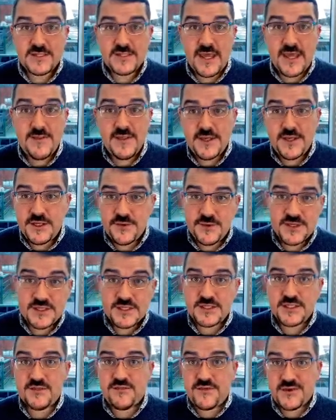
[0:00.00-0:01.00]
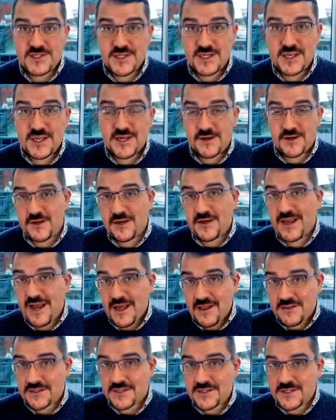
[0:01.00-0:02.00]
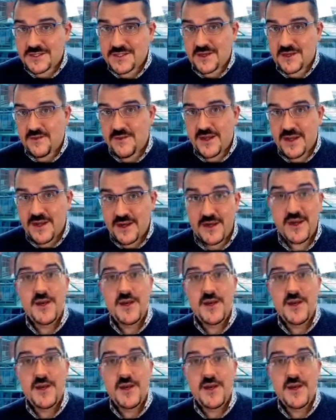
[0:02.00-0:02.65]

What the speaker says: and then doing sophisticated analysis on that